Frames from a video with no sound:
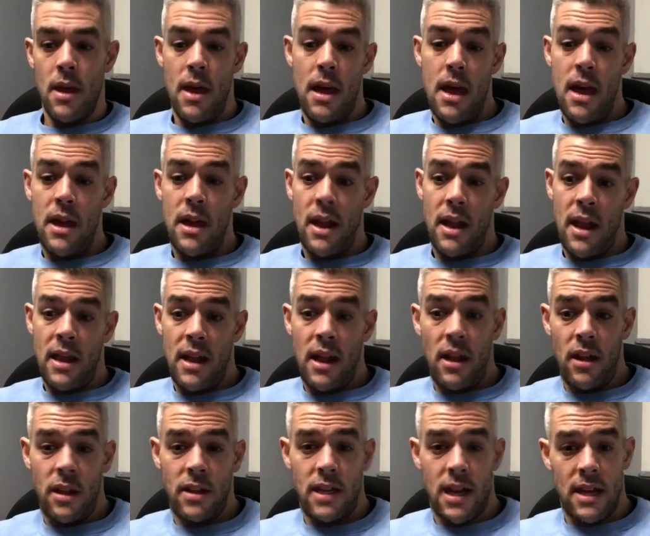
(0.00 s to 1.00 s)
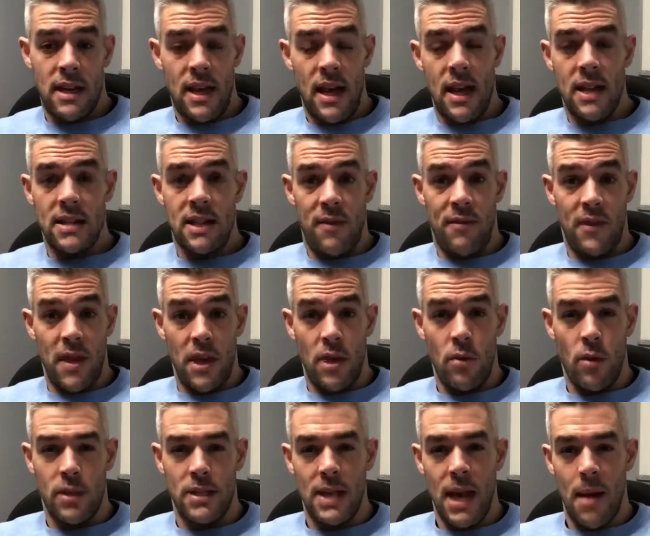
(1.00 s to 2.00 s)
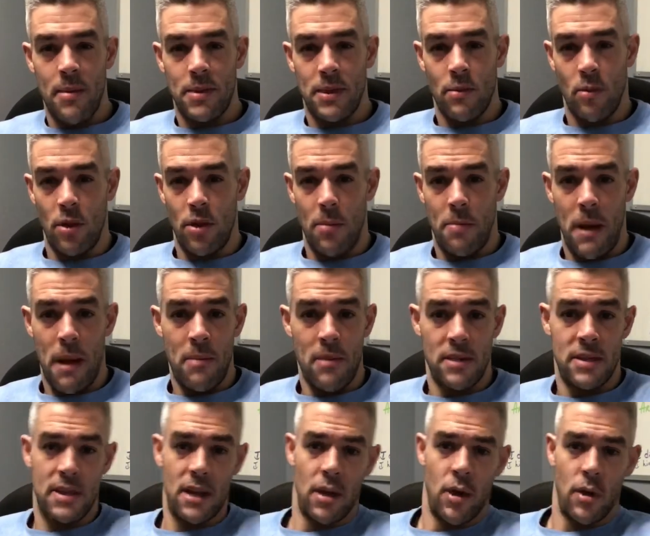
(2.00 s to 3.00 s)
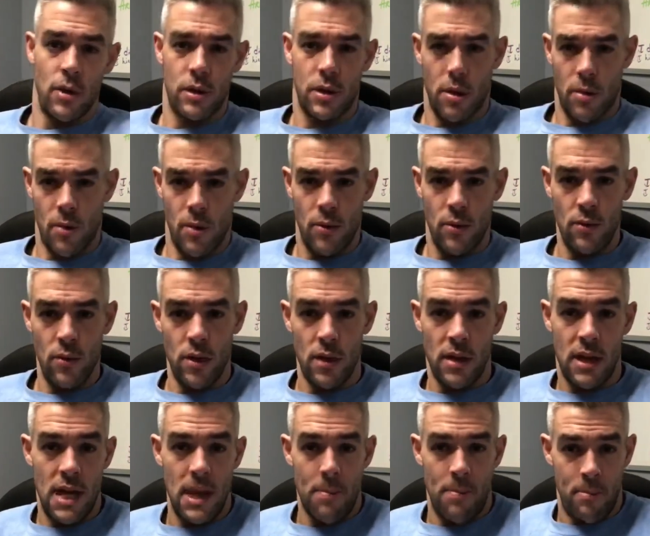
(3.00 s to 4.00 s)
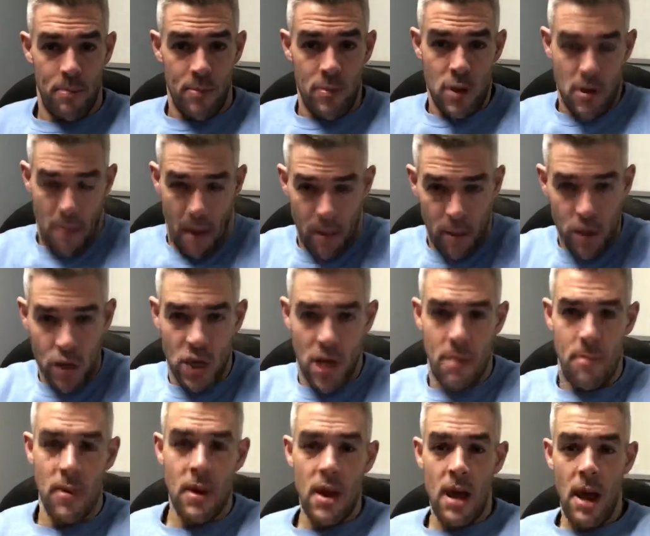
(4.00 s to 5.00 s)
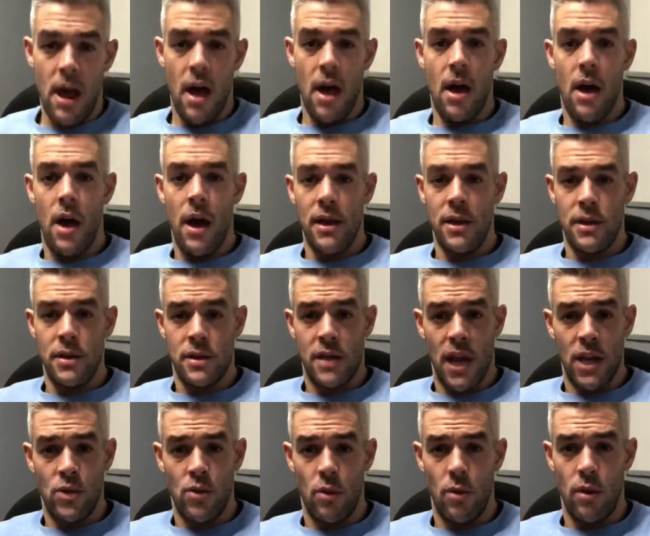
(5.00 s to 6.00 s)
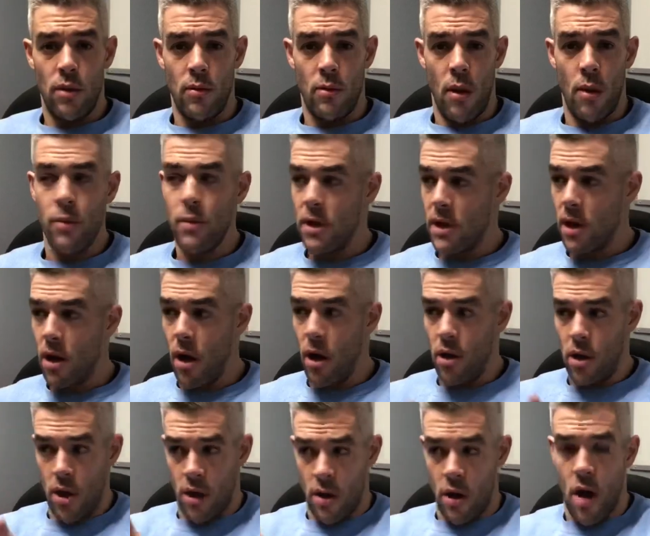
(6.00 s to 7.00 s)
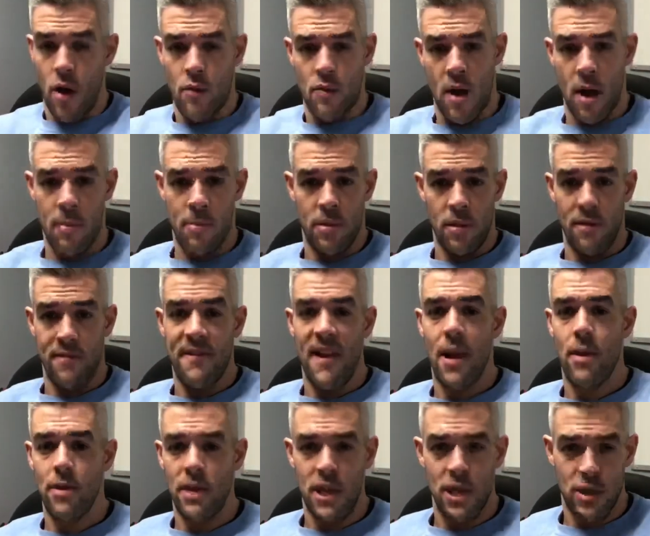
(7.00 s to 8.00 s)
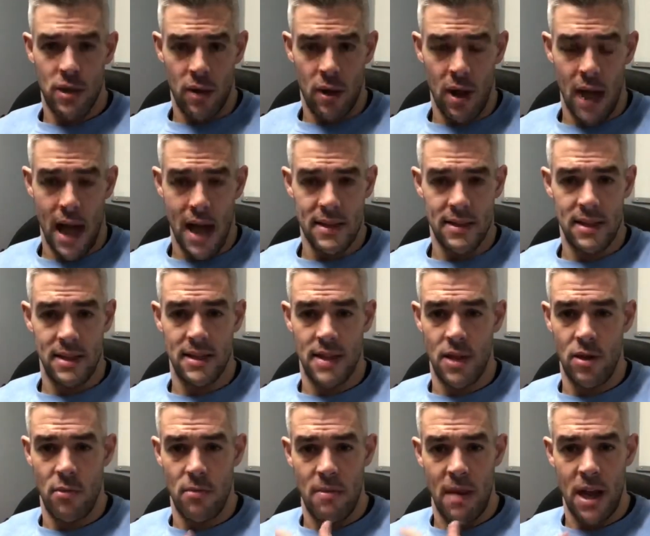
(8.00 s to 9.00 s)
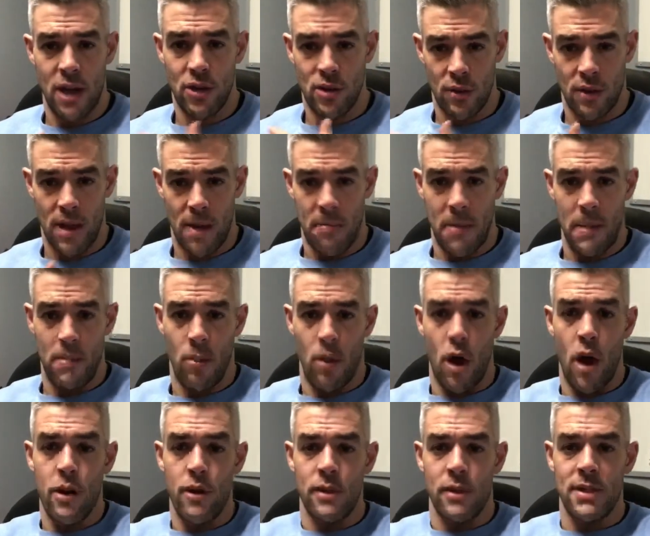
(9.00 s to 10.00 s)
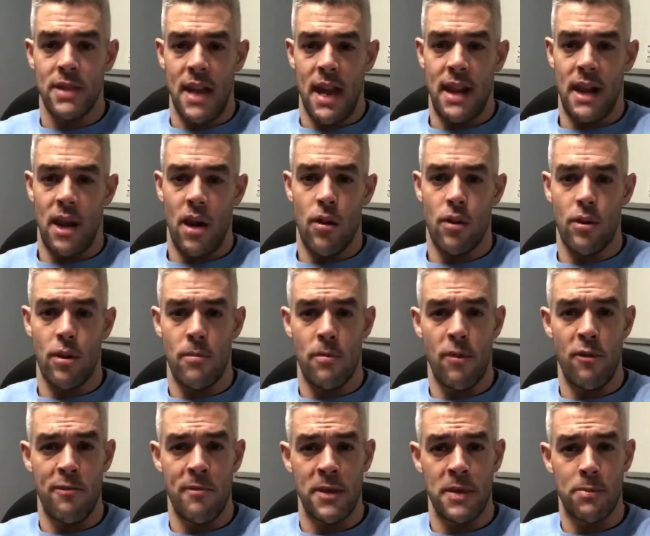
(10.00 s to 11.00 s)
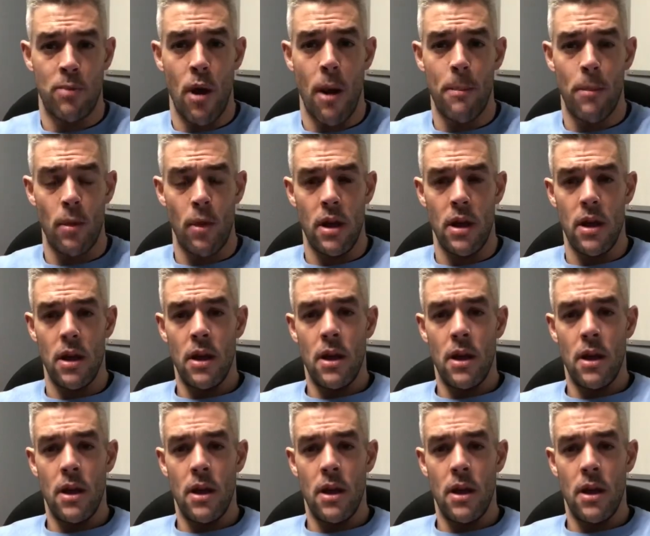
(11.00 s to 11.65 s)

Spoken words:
then at the end of the 10 days, if they do accept, well, the payment still goes through. You keep the membership, and you schedule what we call an on-ramp, the foundation classes, and you make sure that people understand and learn the movements properly.